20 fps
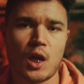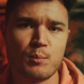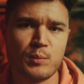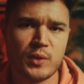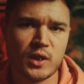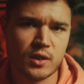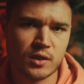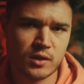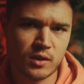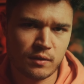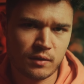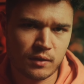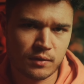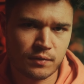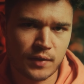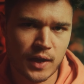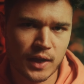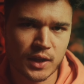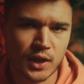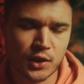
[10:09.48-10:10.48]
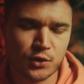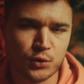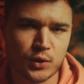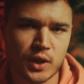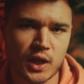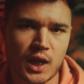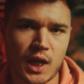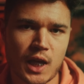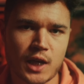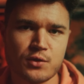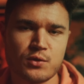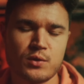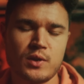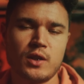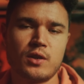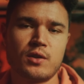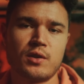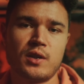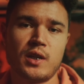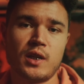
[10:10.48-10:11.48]
And because of the fact that you can actually
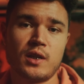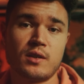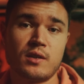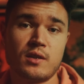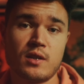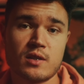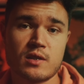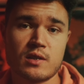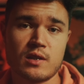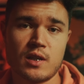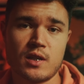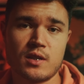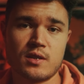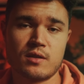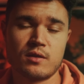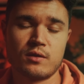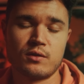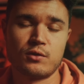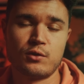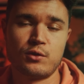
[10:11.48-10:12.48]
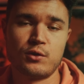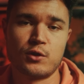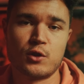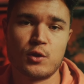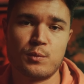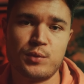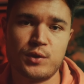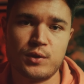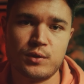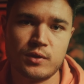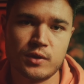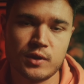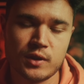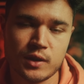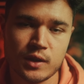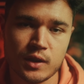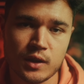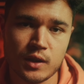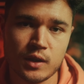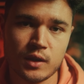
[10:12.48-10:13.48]
connect this lens to your computer,
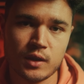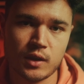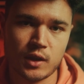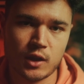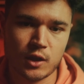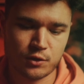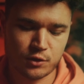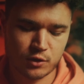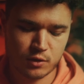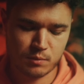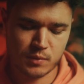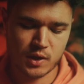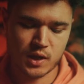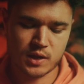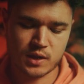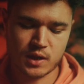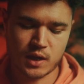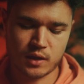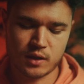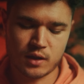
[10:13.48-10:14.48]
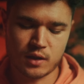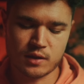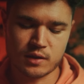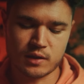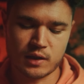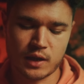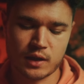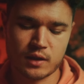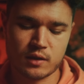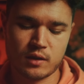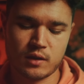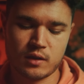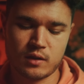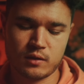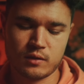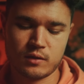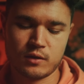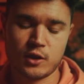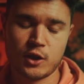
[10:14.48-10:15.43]
it also means that there is like a little